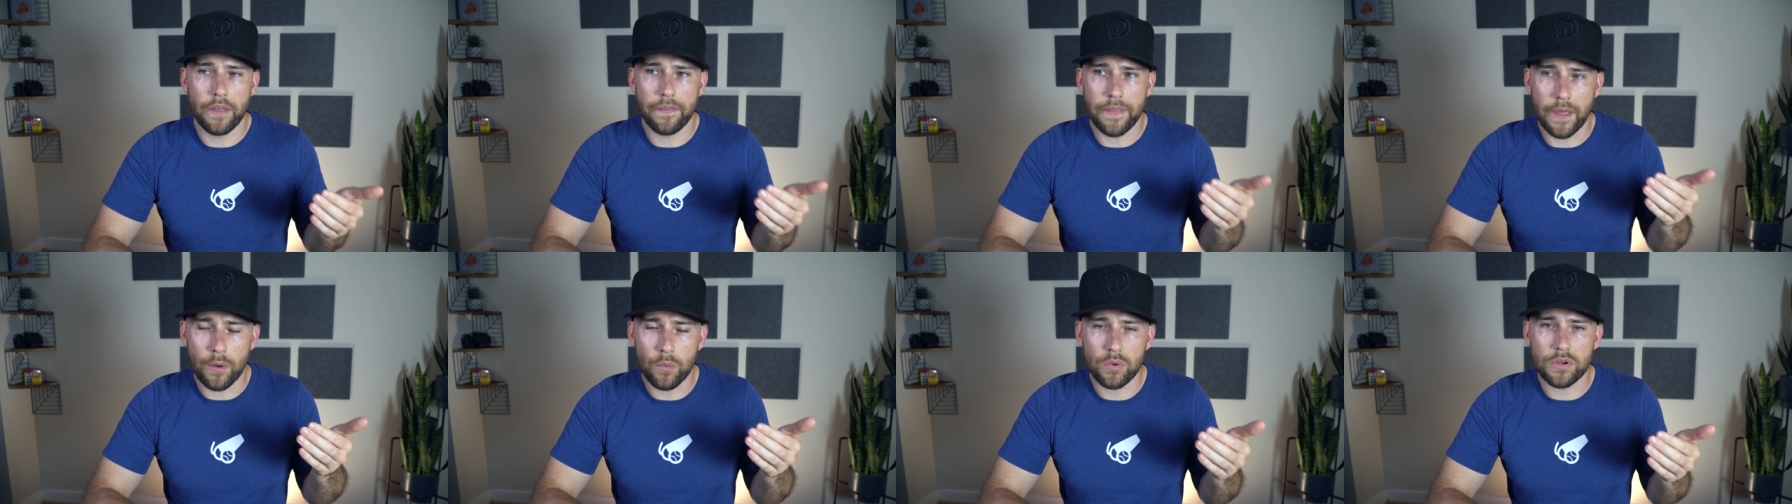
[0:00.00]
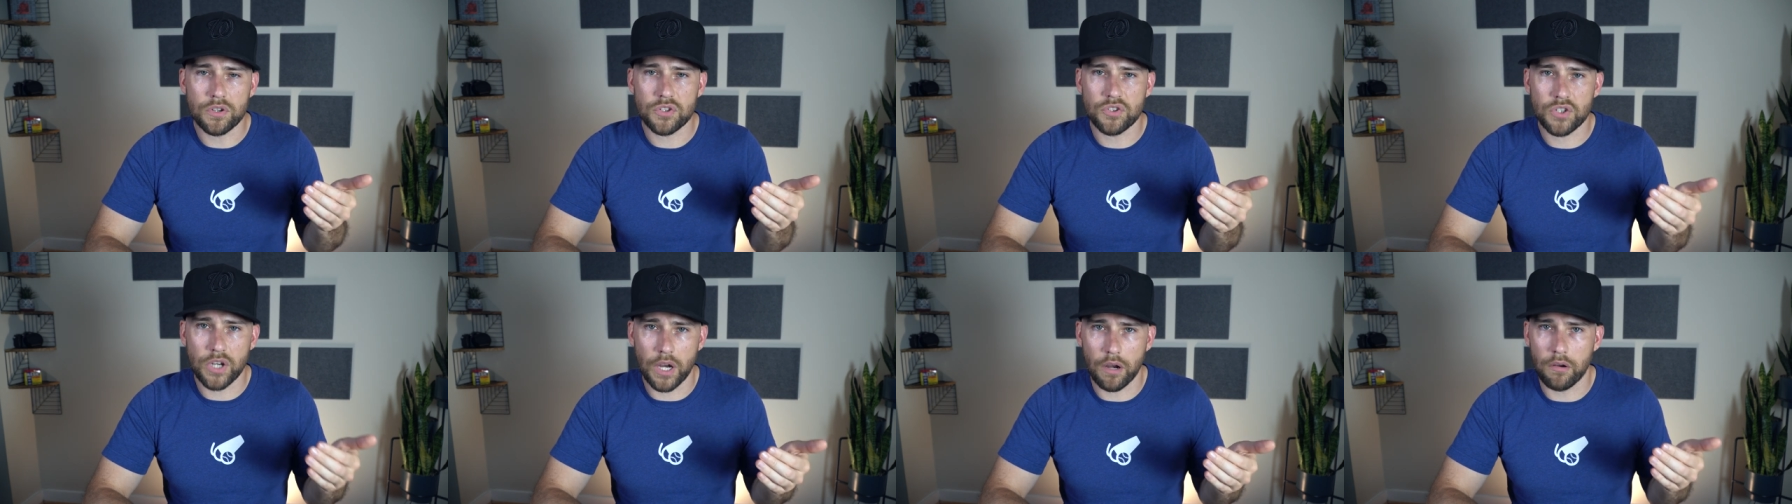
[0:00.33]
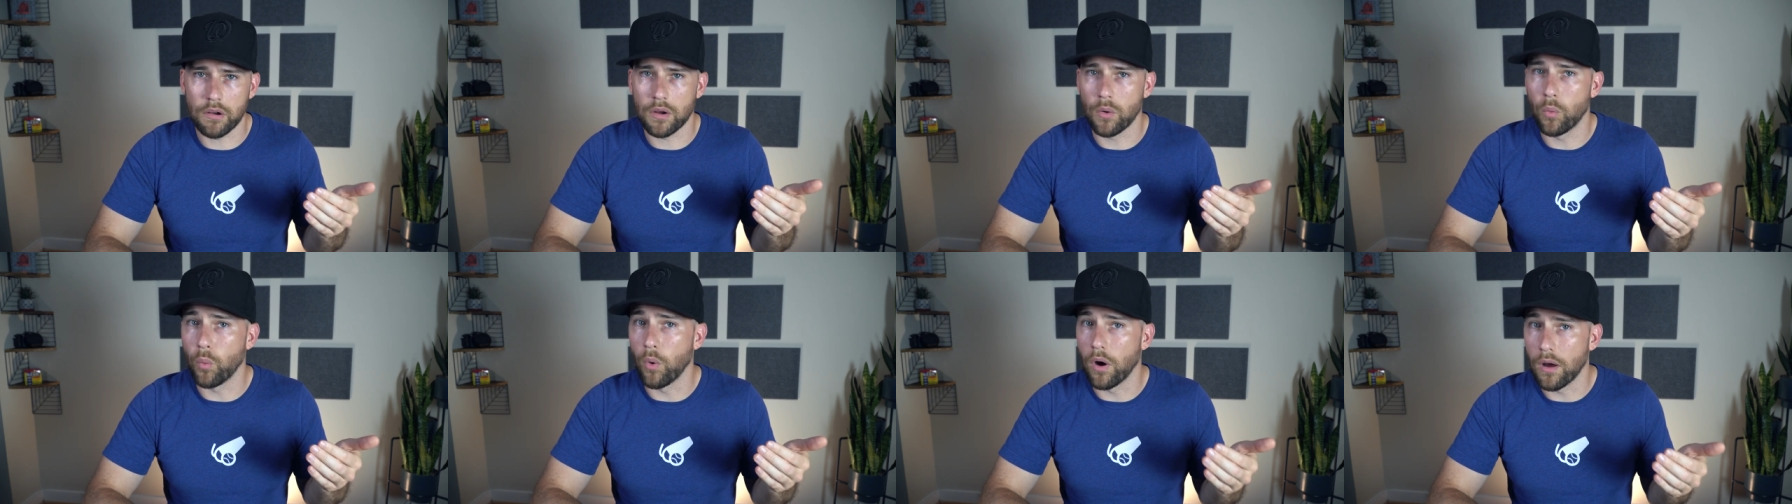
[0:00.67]
They were
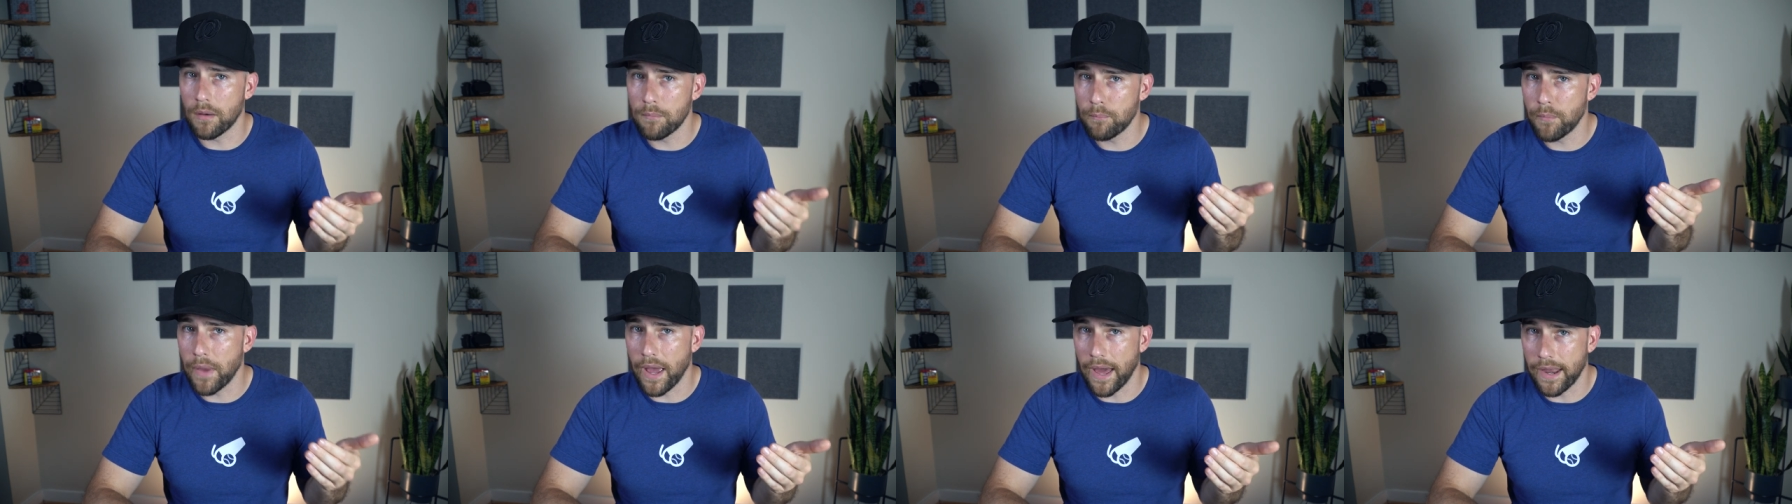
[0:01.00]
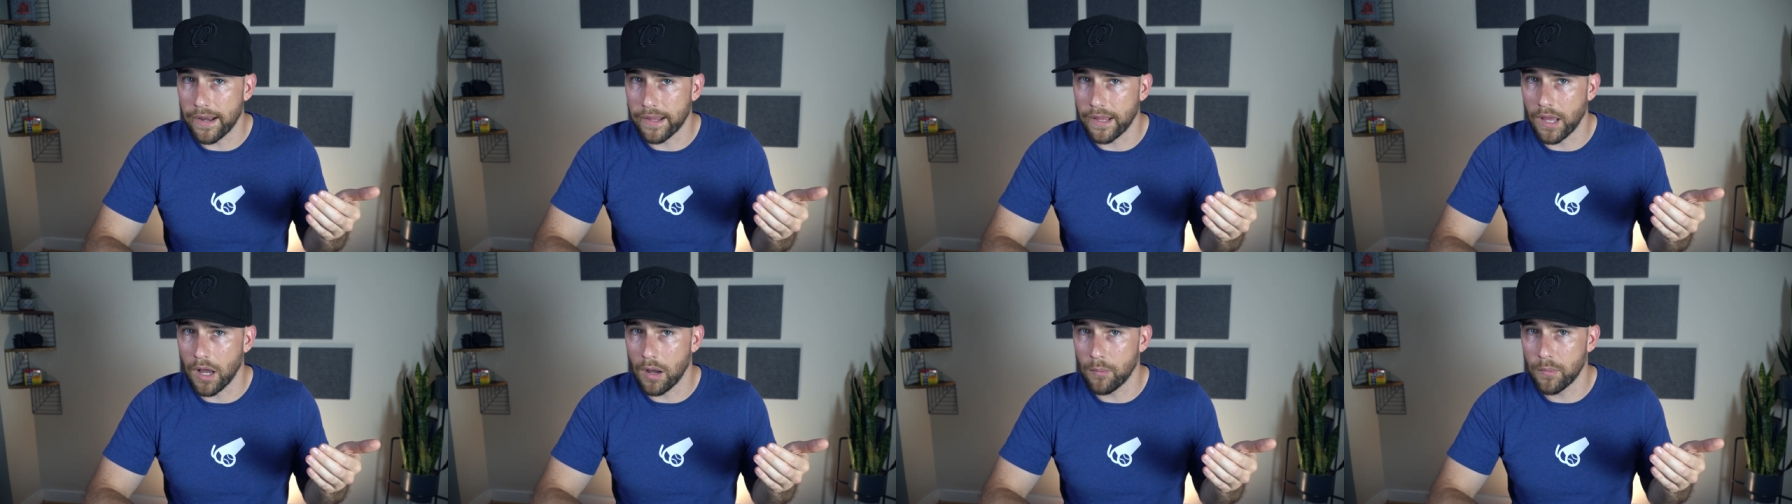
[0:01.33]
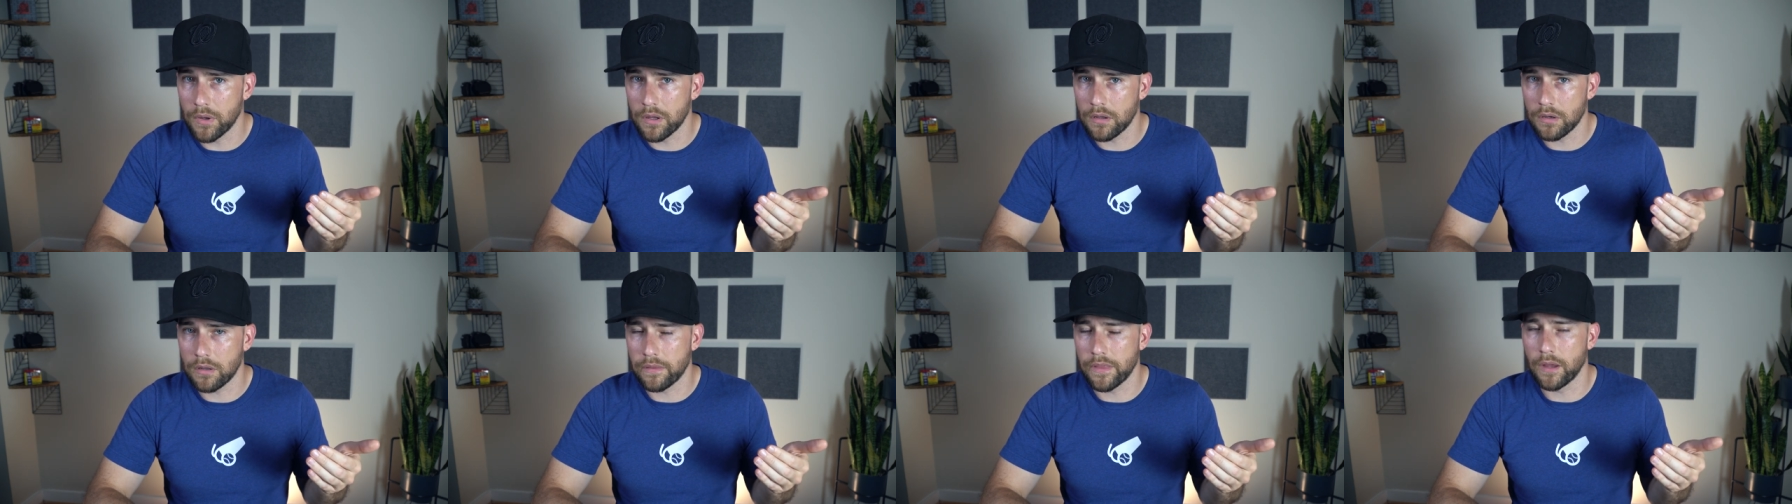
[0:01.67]
sharing one batting
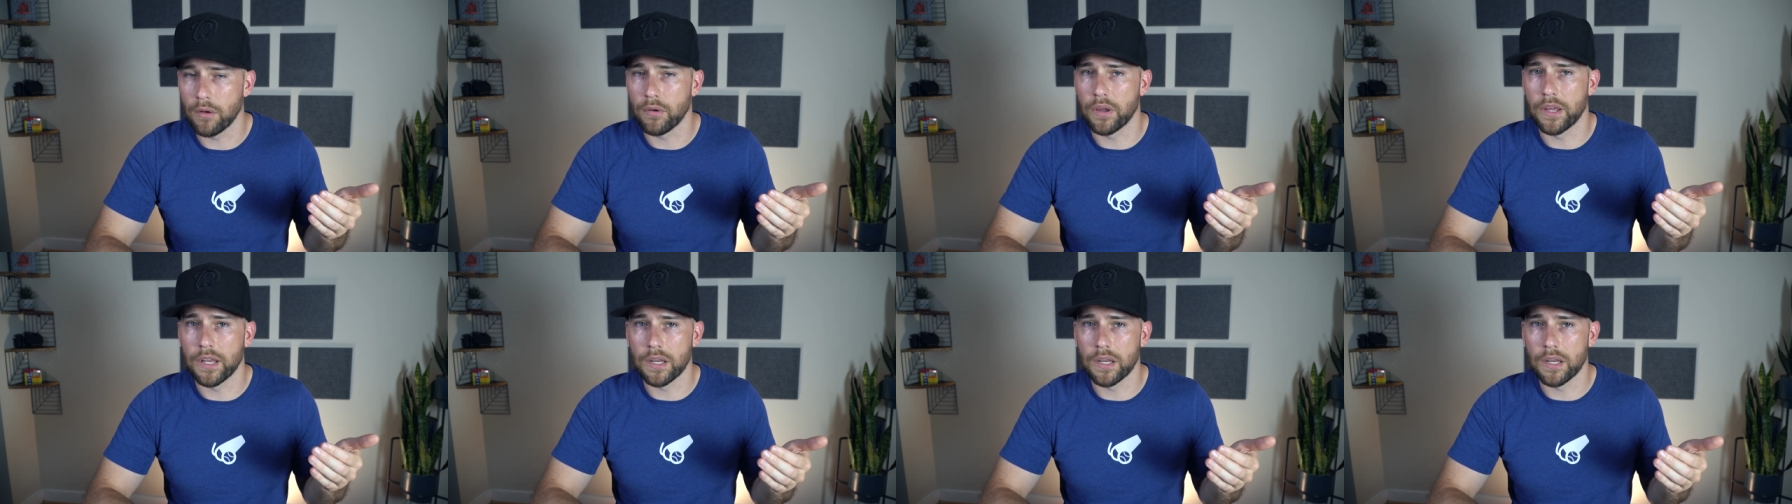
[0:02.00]
helmet. They were